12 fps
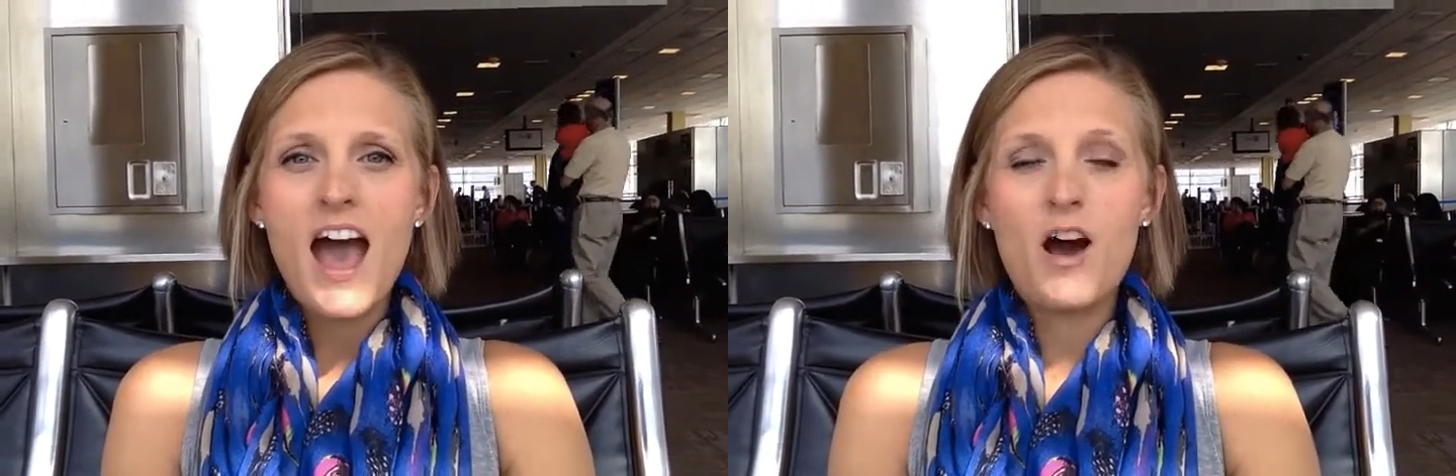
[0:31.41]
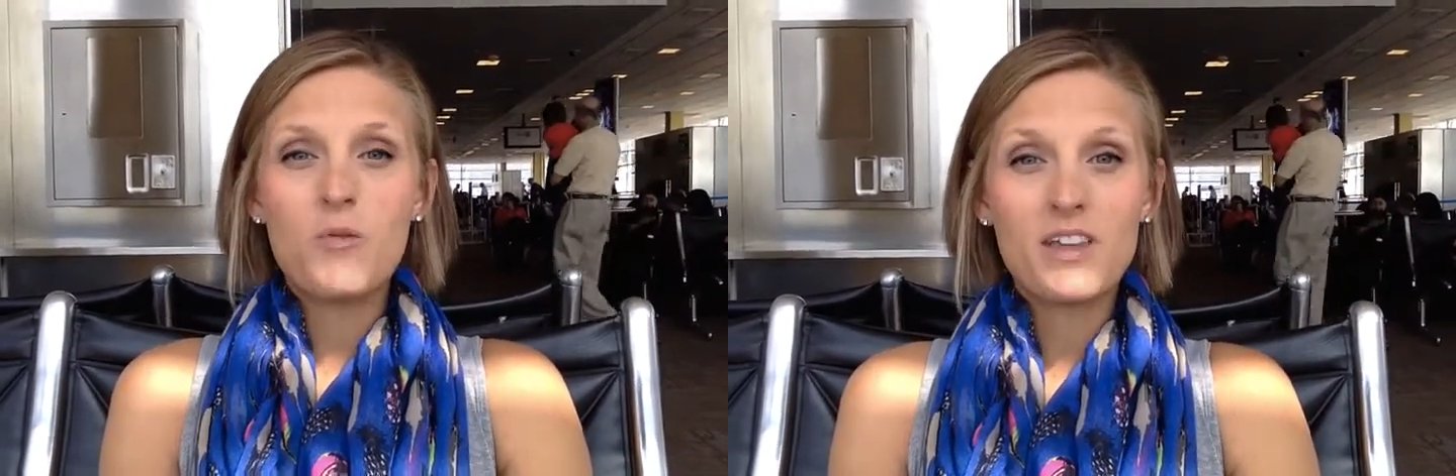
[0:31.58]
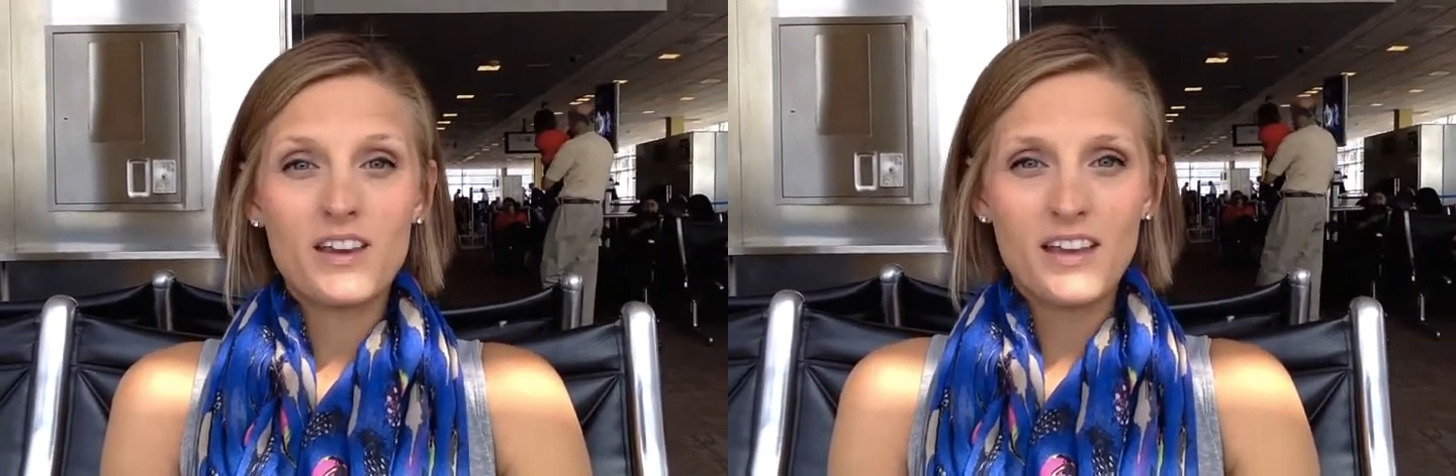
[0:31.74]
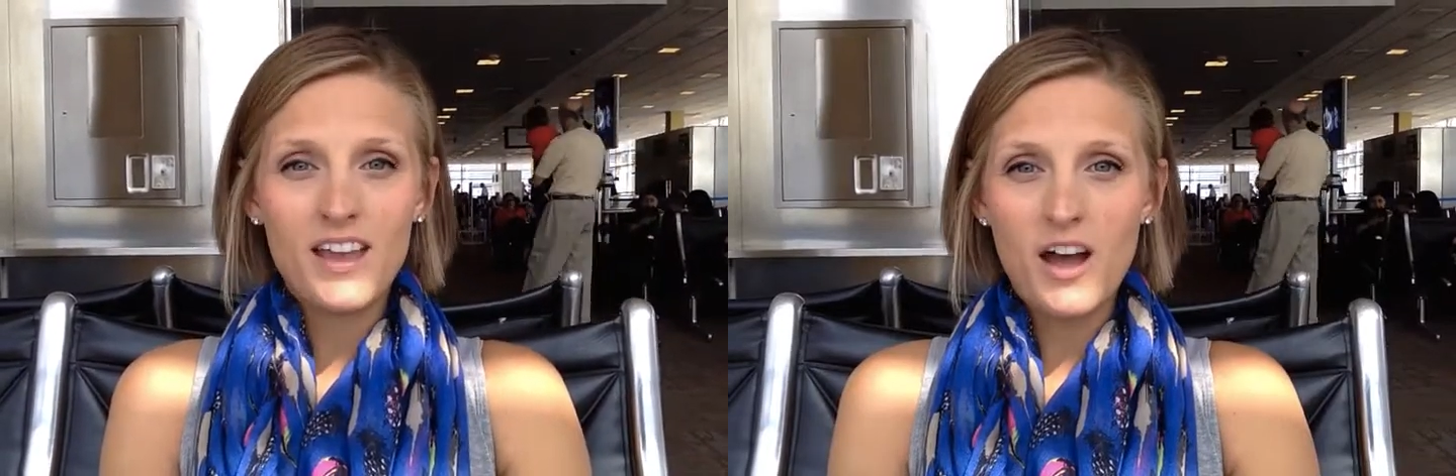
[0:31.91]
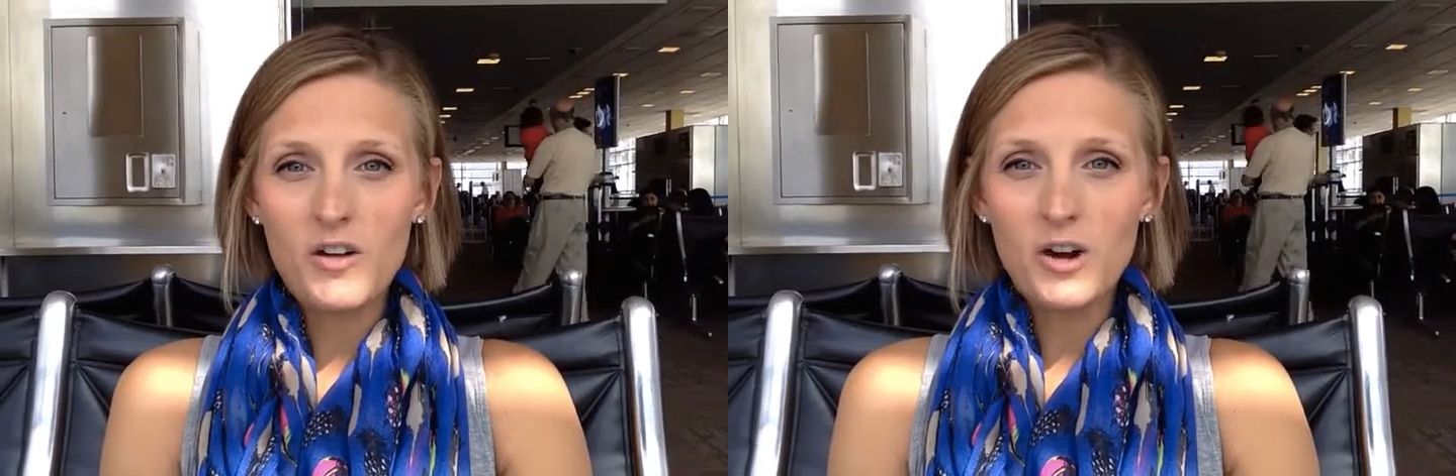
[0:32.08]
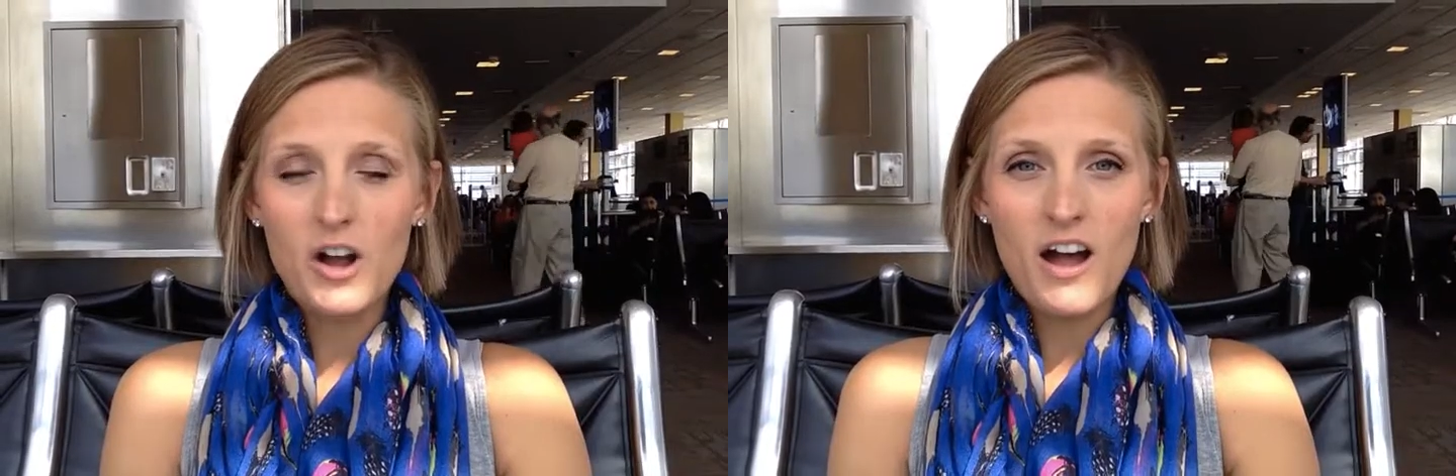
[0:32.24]
how we can
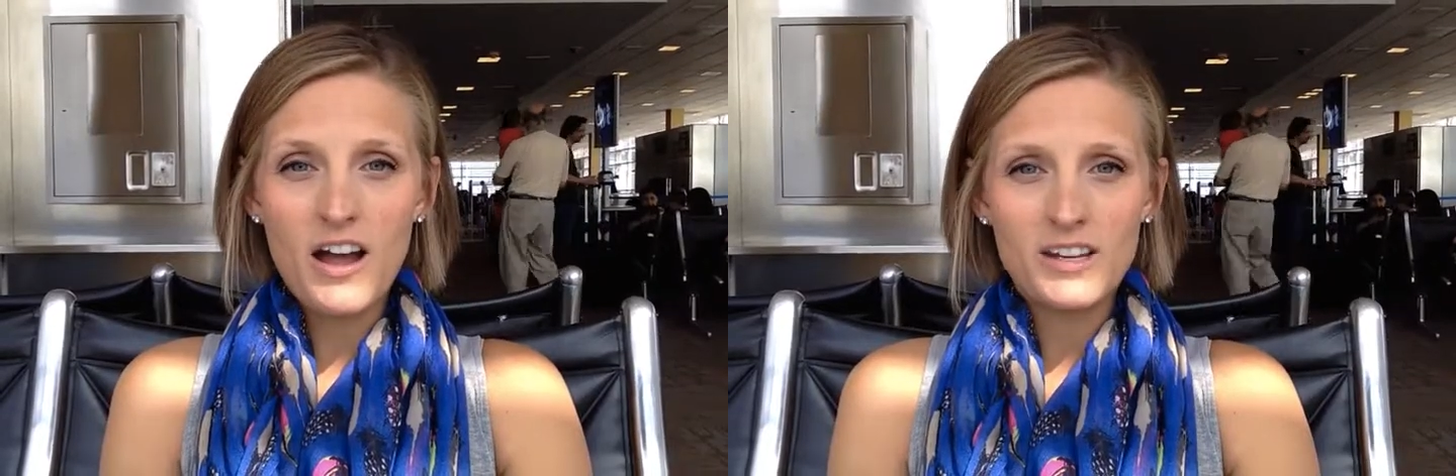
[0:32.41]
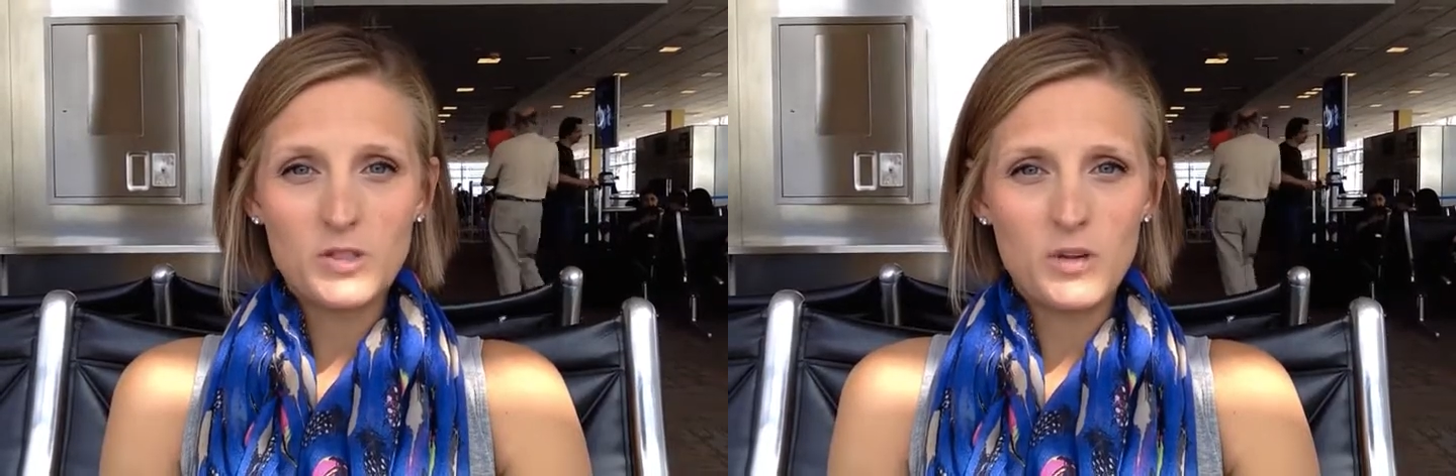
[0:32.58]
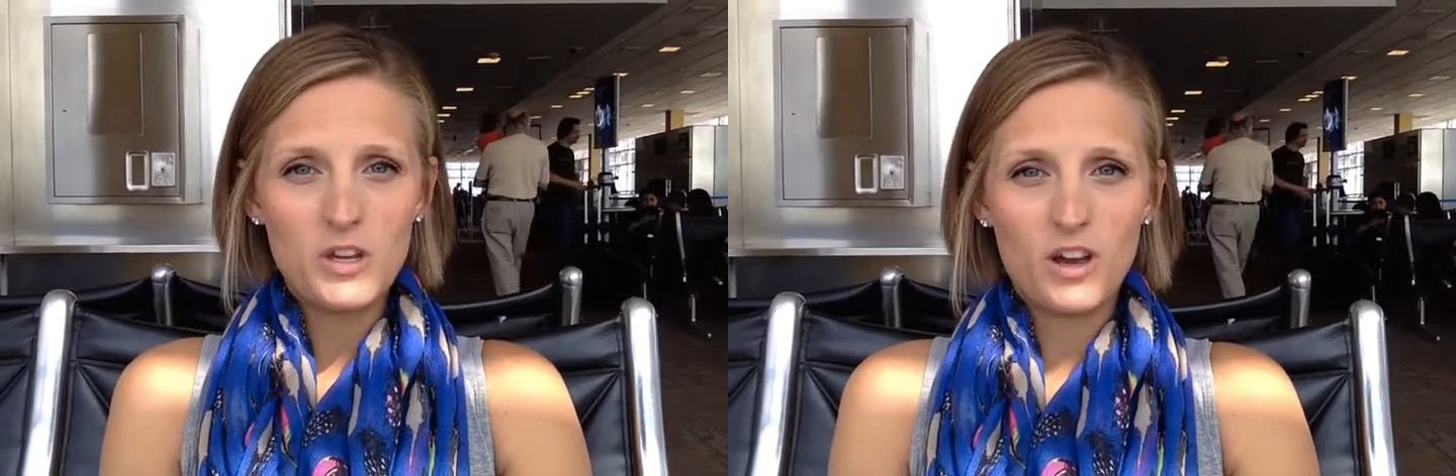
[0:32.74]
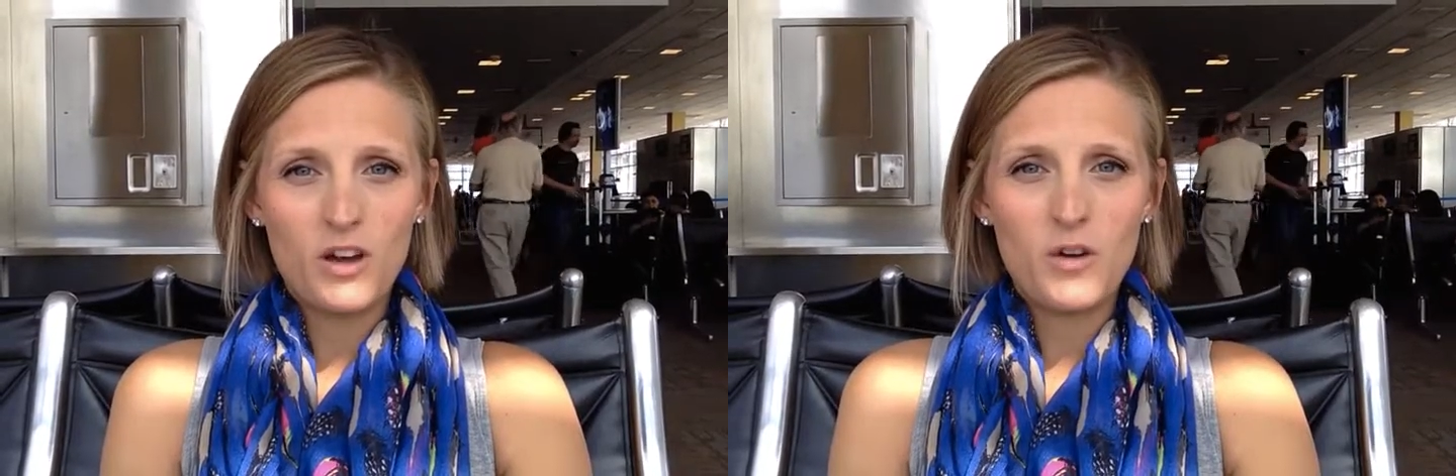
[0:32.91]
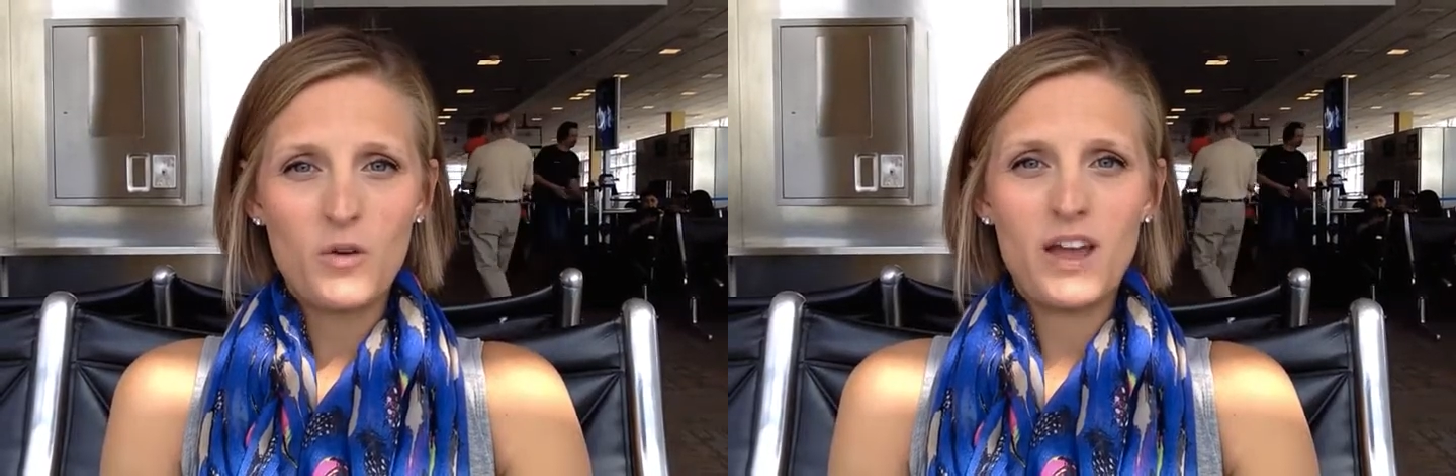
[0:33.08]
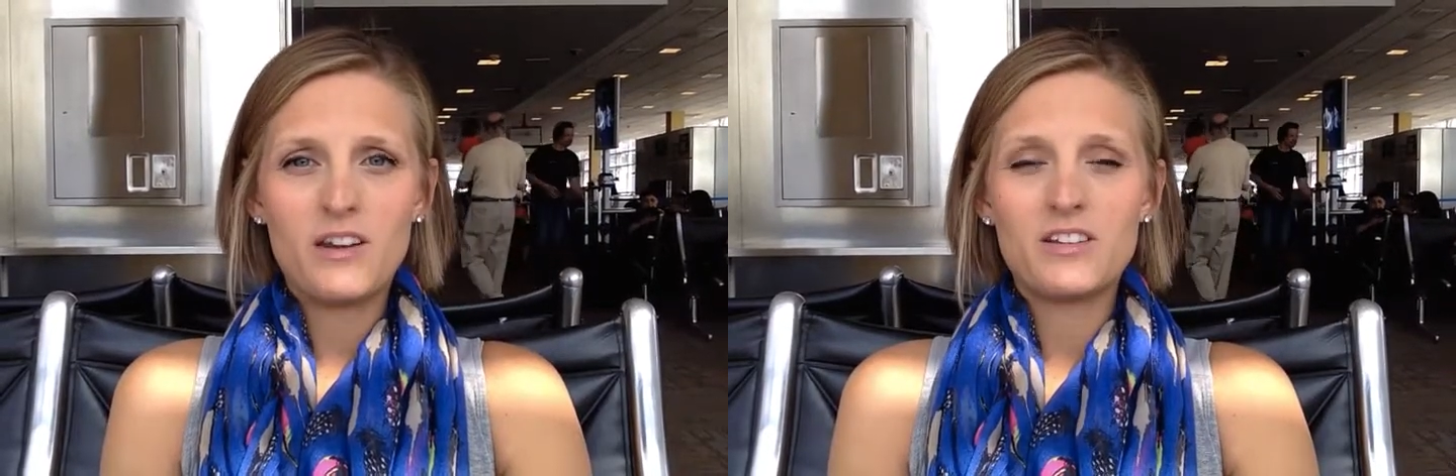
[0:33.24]
encounter God as we
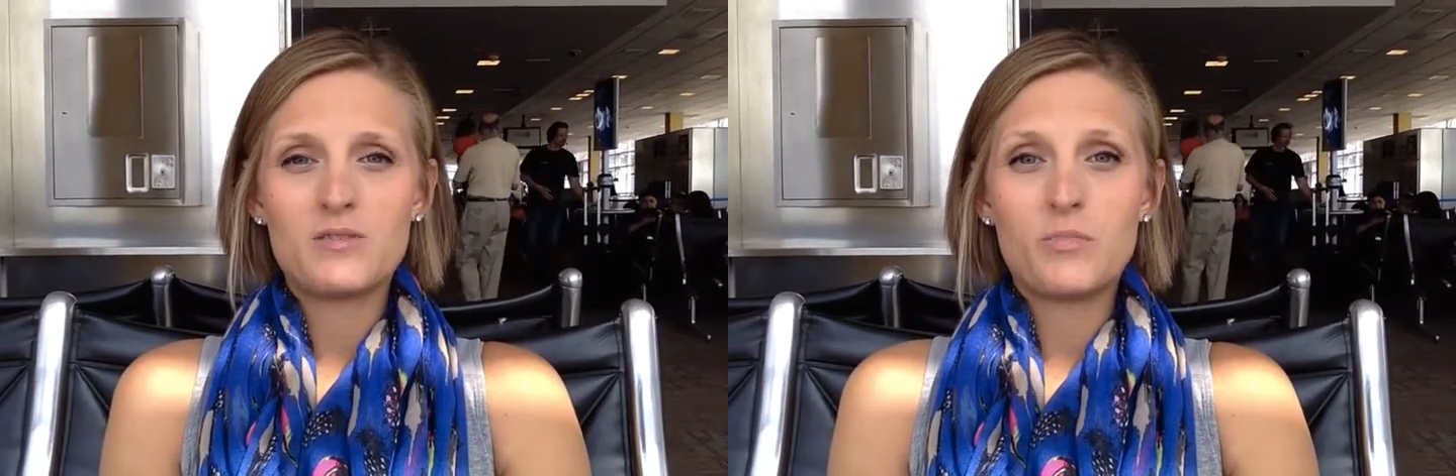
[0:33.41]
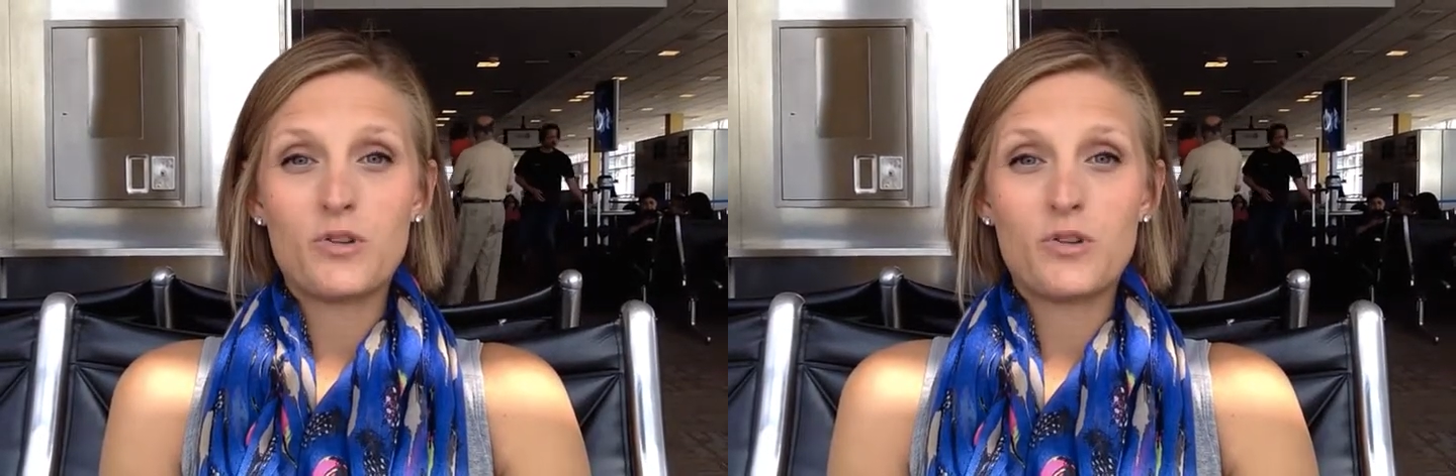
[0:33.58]
go and